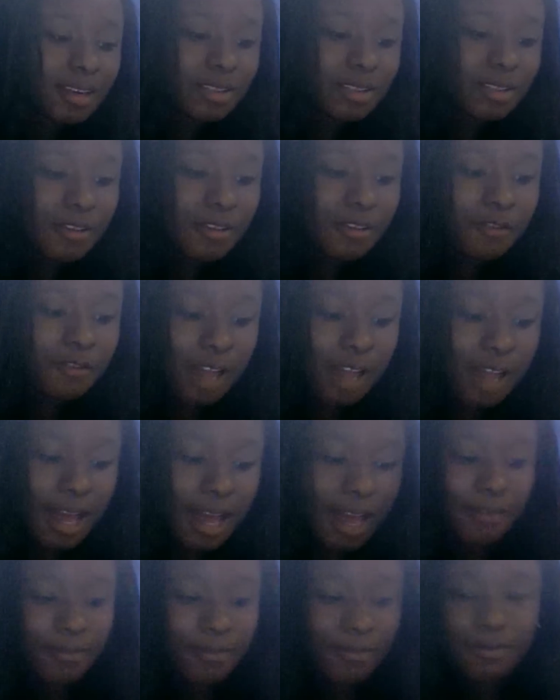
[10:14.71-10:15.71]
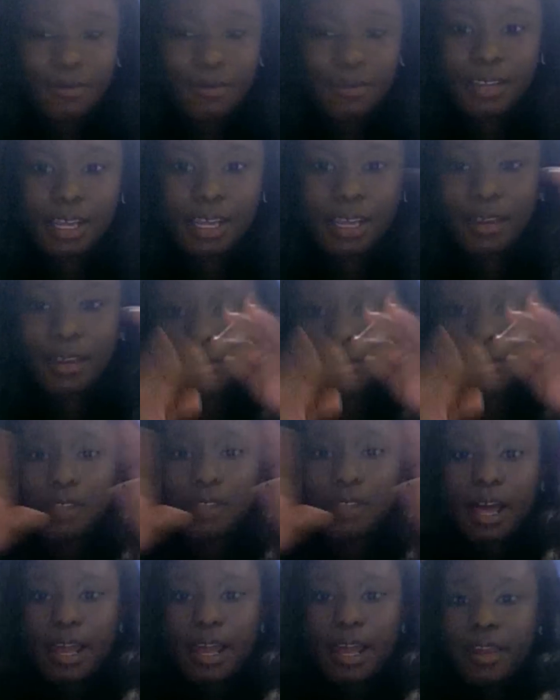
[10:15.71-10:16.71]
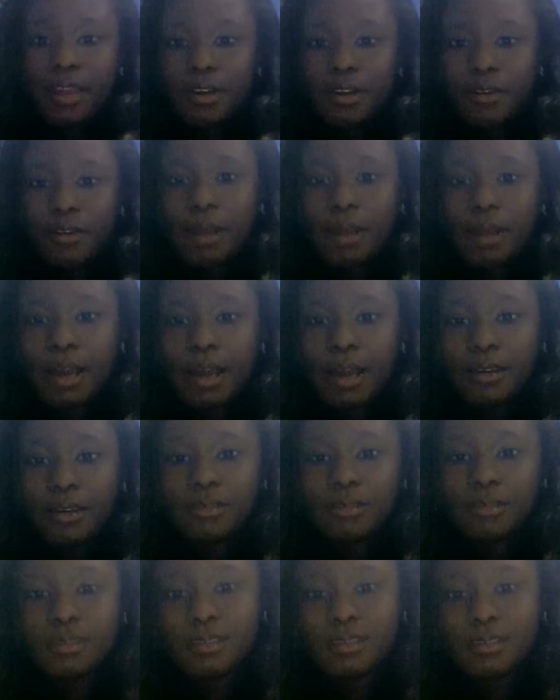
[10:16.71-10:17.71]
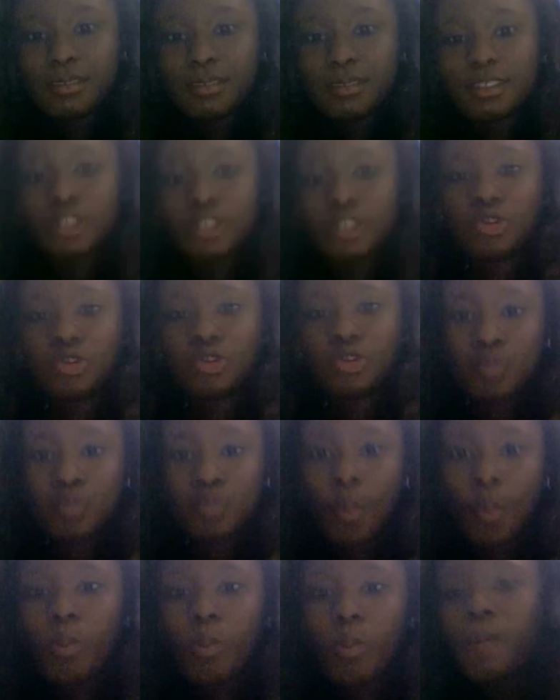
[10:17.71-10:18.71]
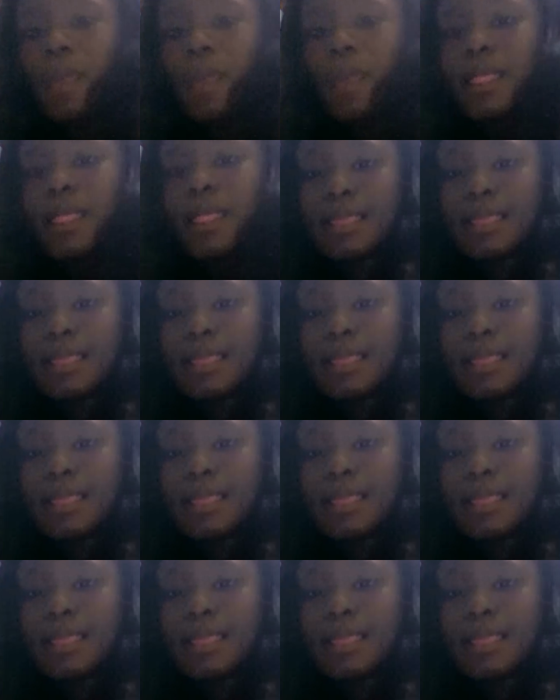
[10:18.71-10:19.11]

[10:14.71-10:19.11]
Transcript: was a fly, like, flying around, and